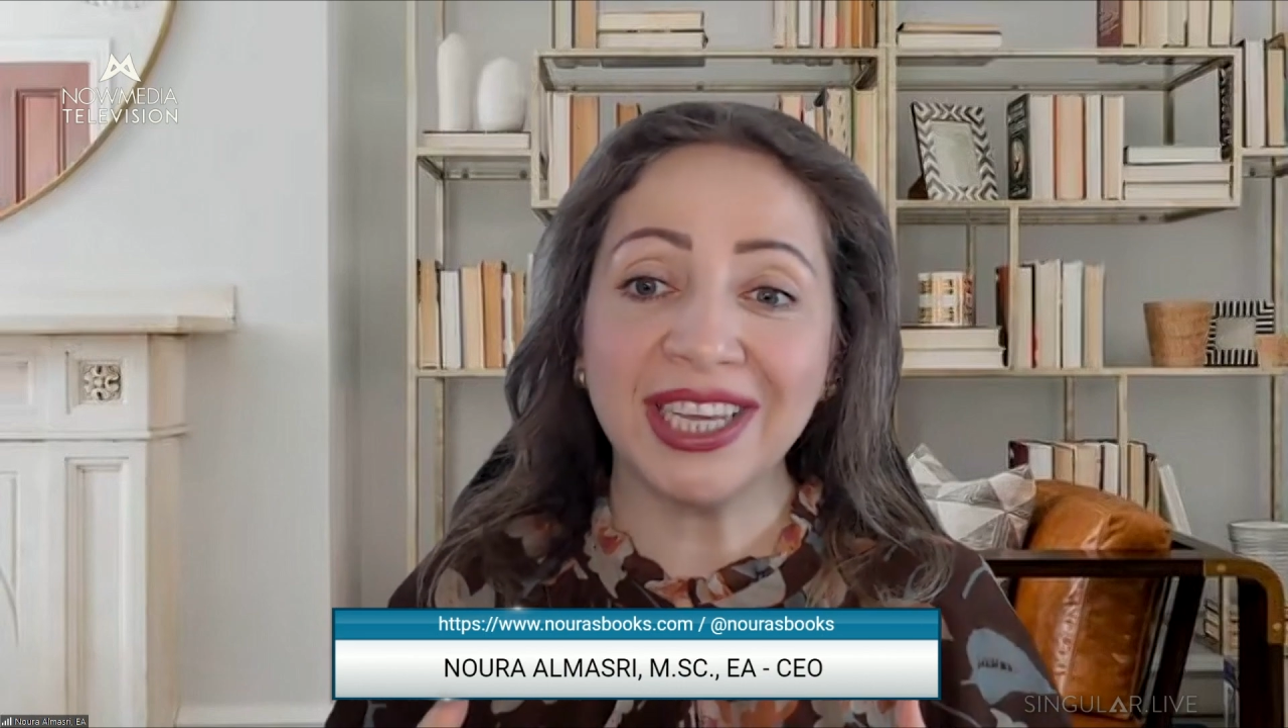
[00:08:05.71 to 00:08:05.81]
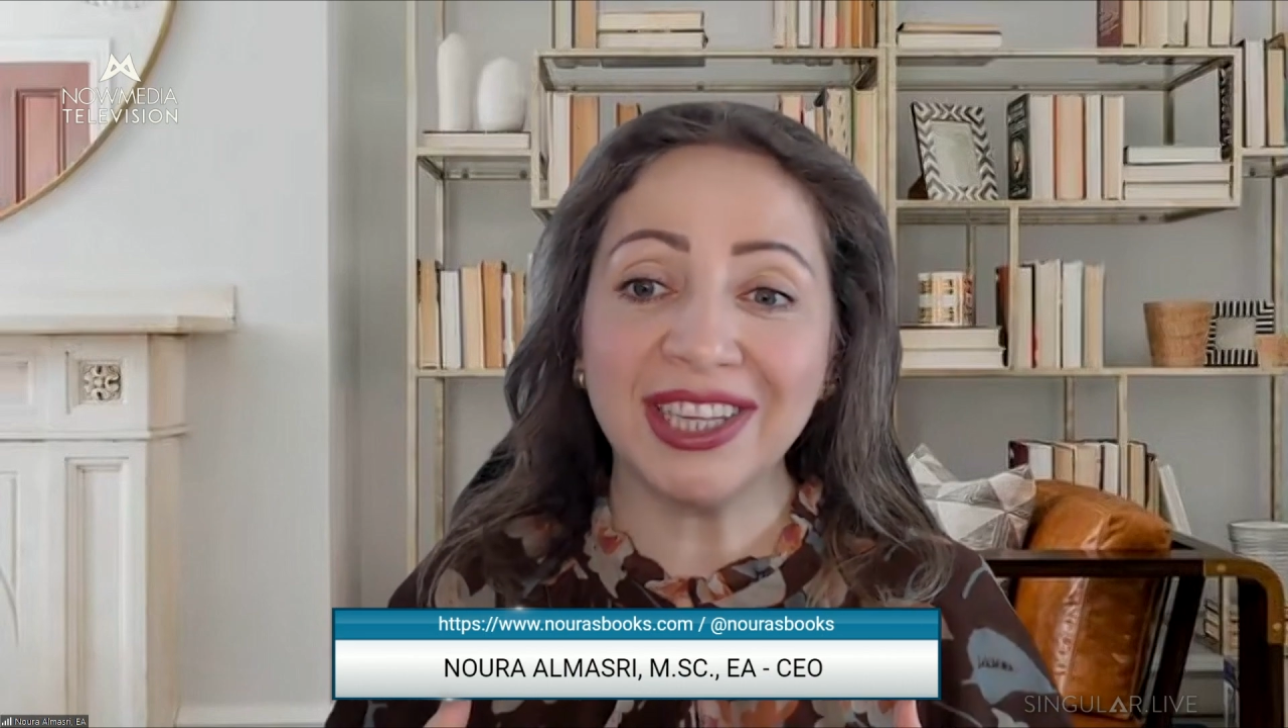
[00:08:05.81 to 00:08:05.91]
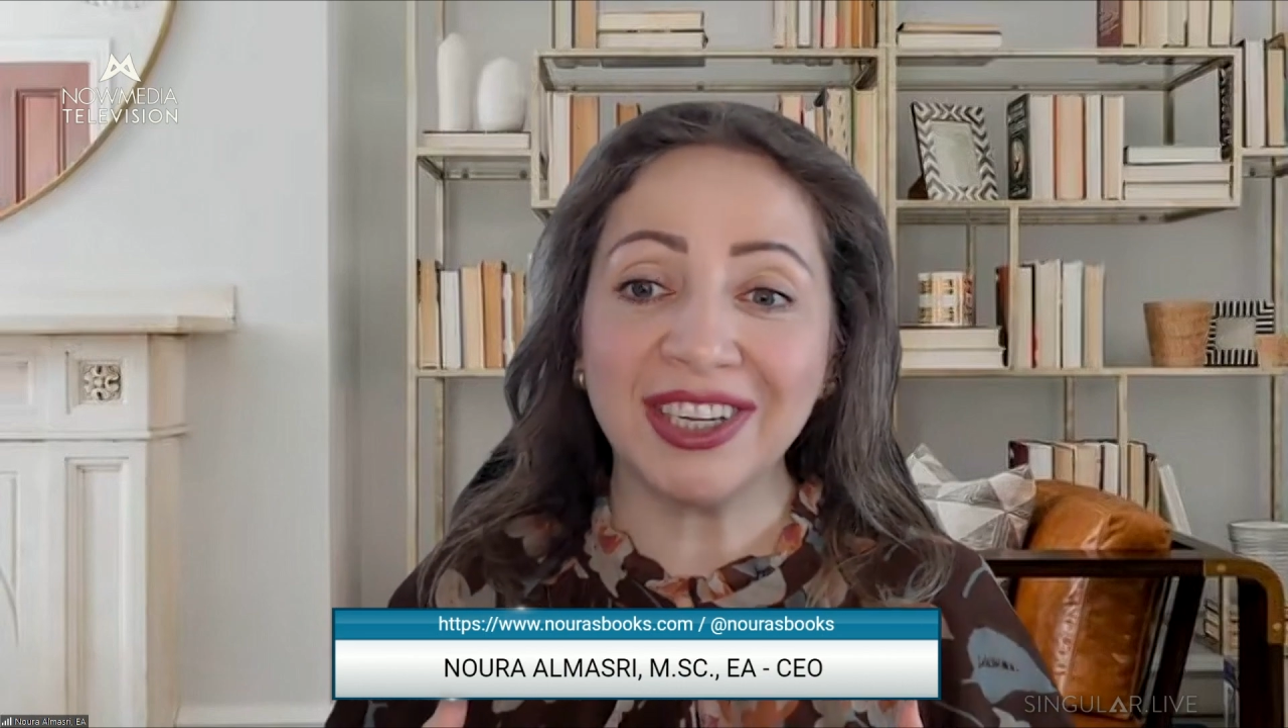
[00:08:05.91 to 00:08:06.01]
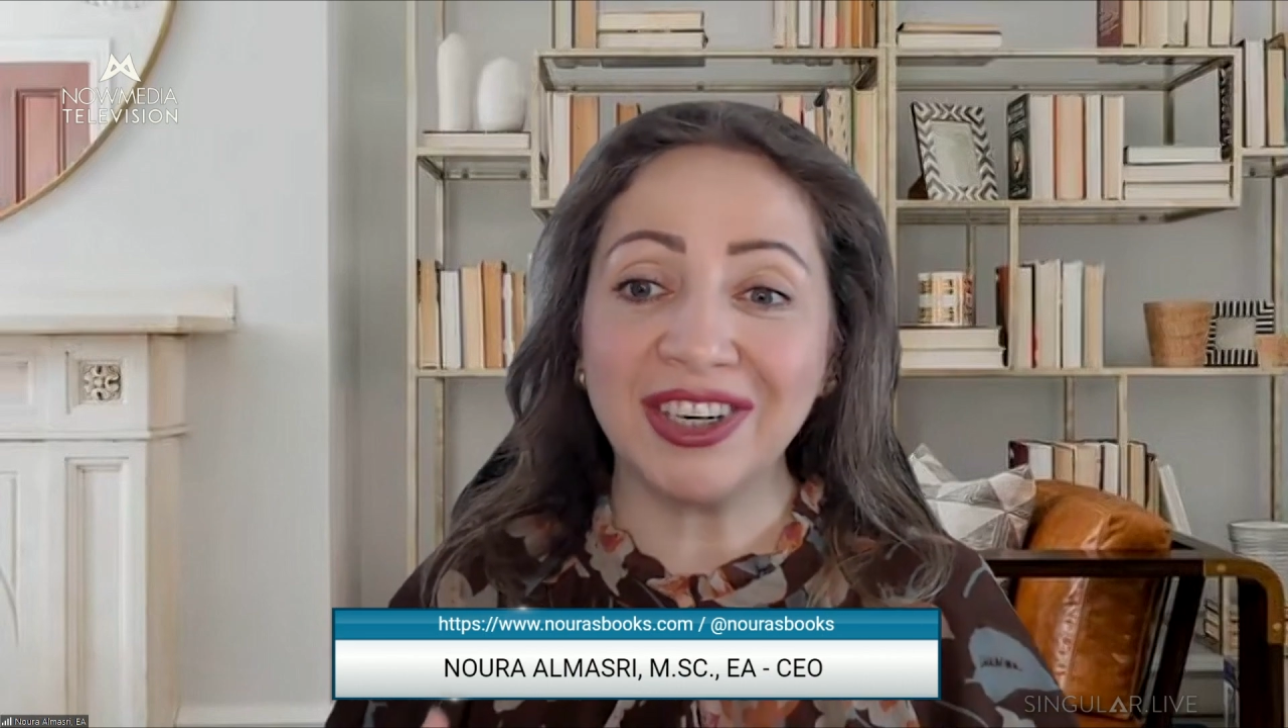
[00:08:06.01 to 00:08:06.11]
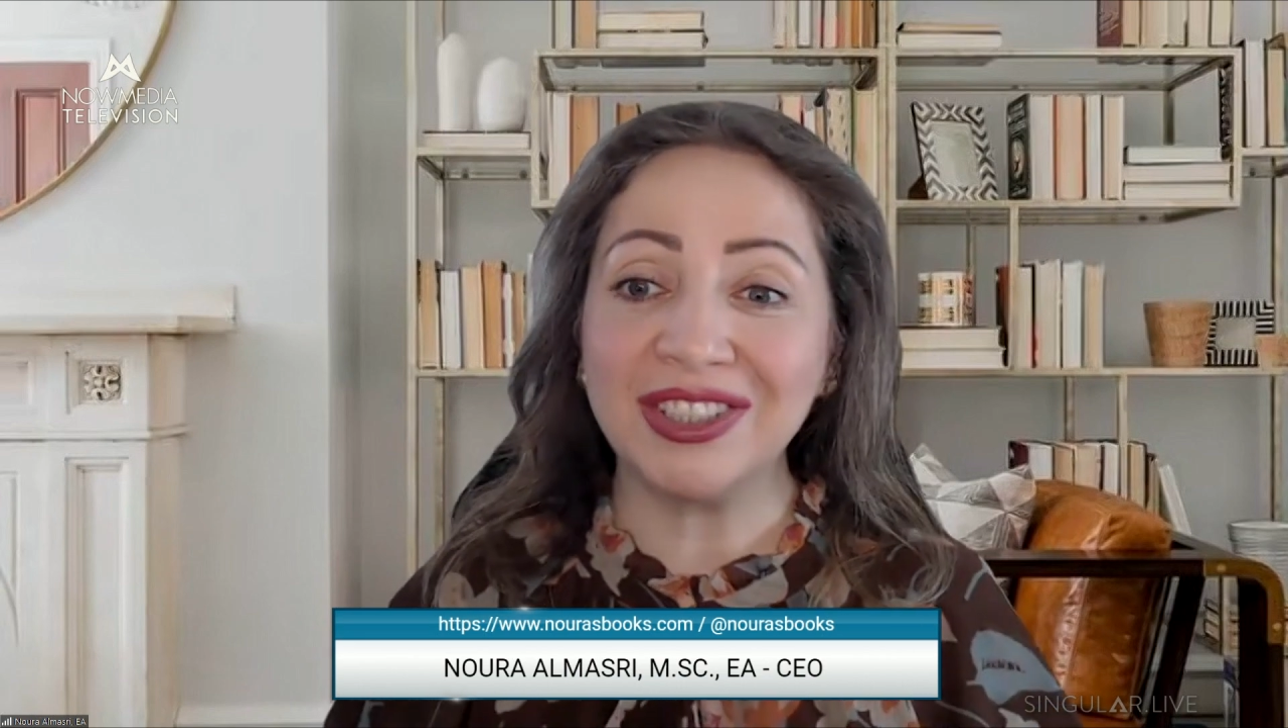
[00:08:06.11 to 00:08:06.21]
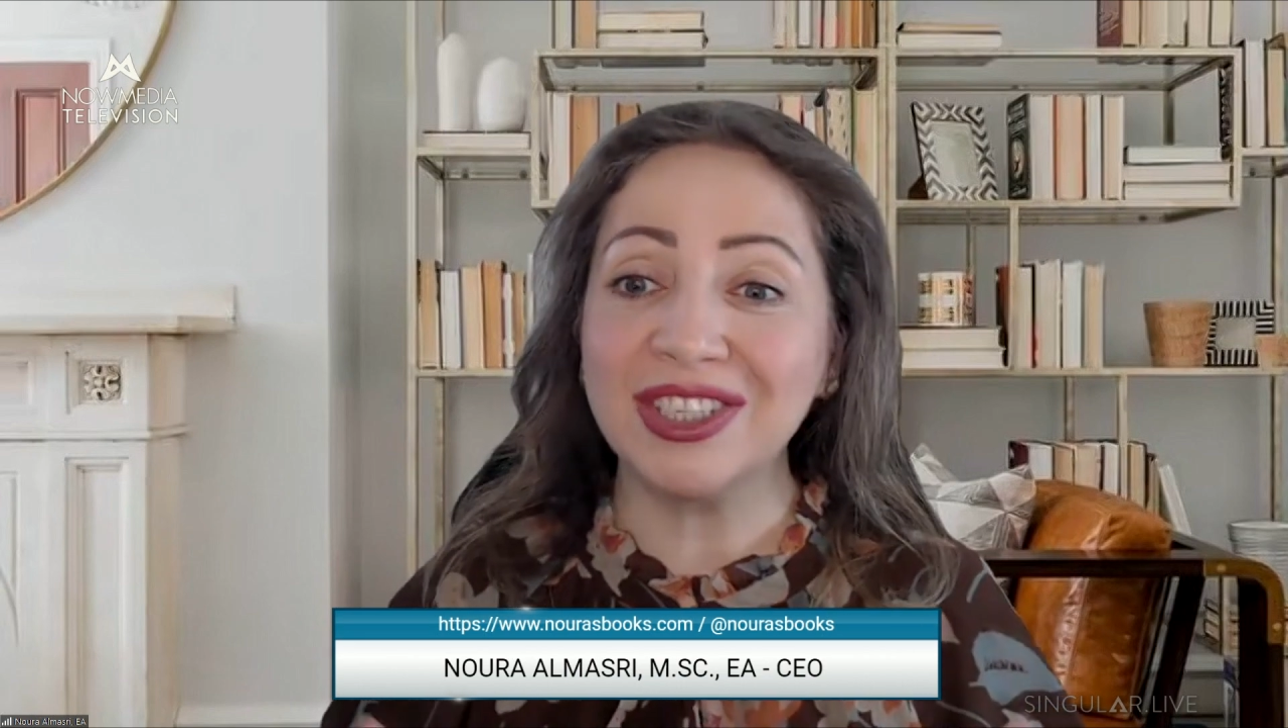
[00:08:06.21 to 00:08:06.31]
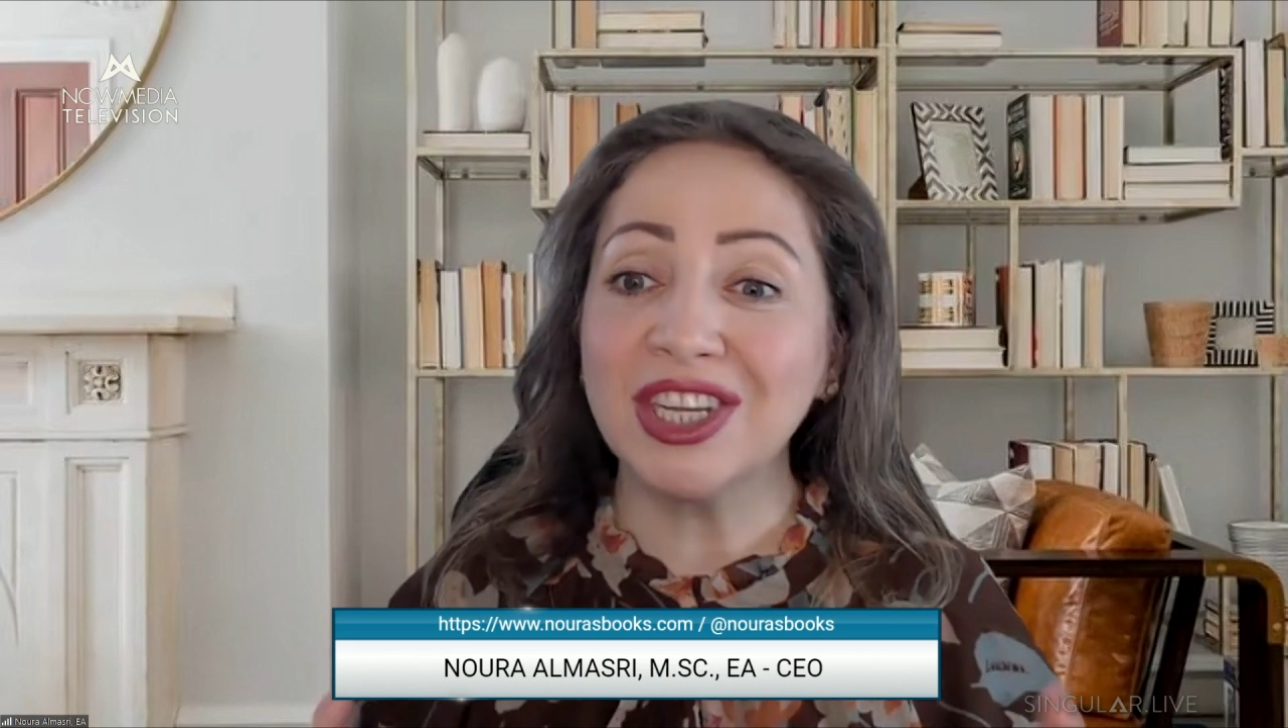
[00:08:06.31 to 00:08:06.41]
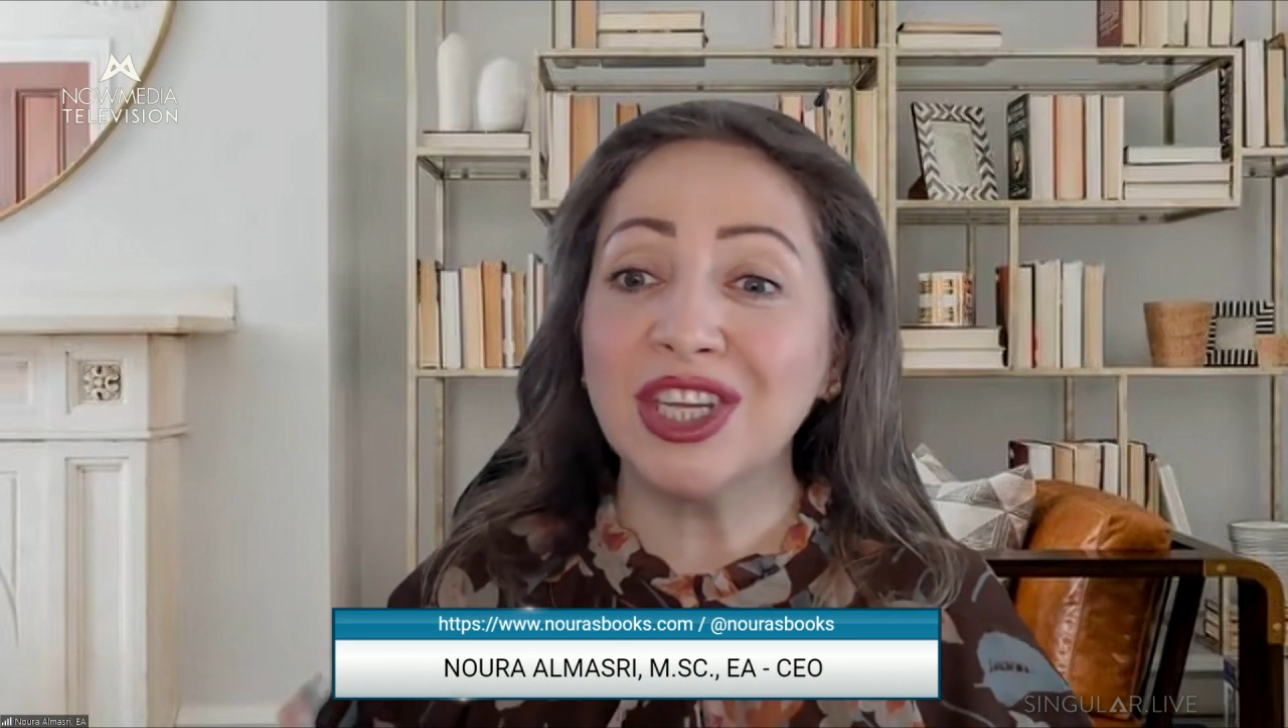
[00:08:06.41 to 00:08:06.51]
learned